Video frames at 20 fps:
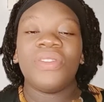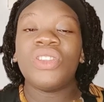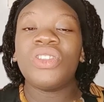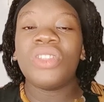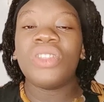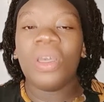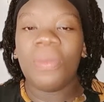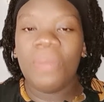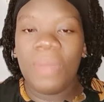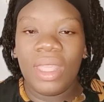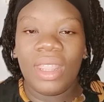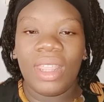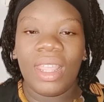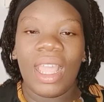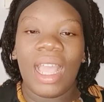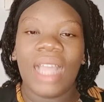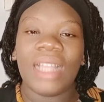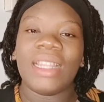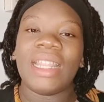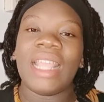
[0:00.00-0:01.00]
so
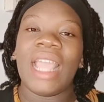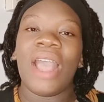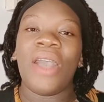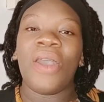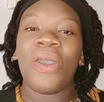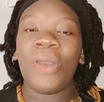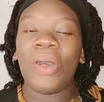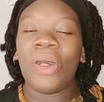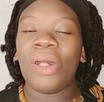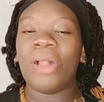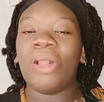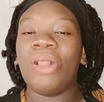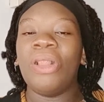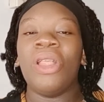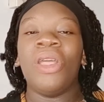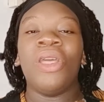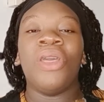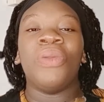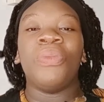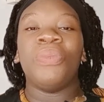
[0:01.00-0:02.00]
many, and they are
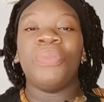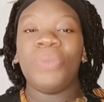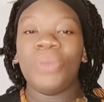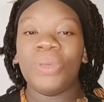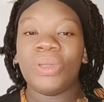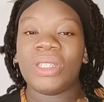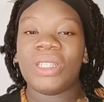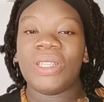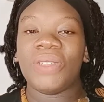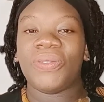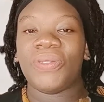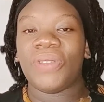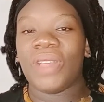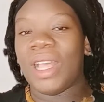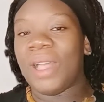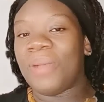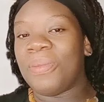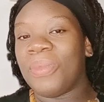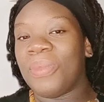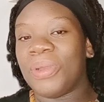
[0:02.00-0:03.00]
all beautiful
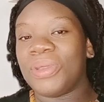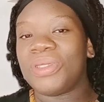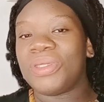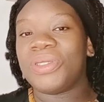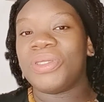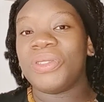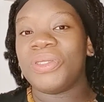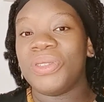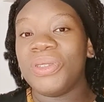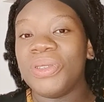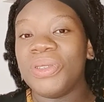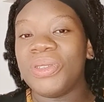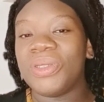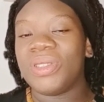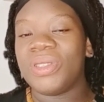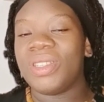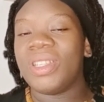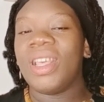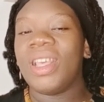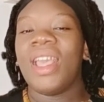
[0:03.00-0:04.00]
and must
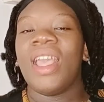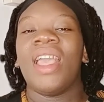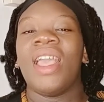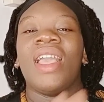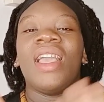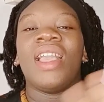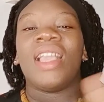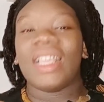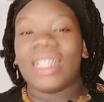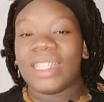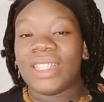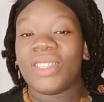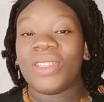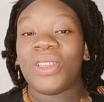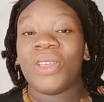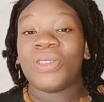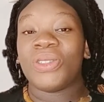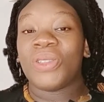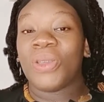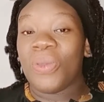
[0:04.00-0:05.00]
use. It's
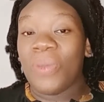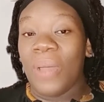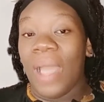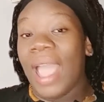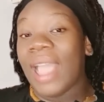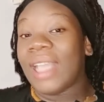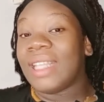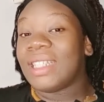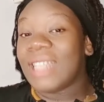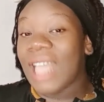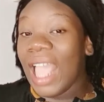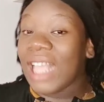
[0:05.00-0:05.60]
also quite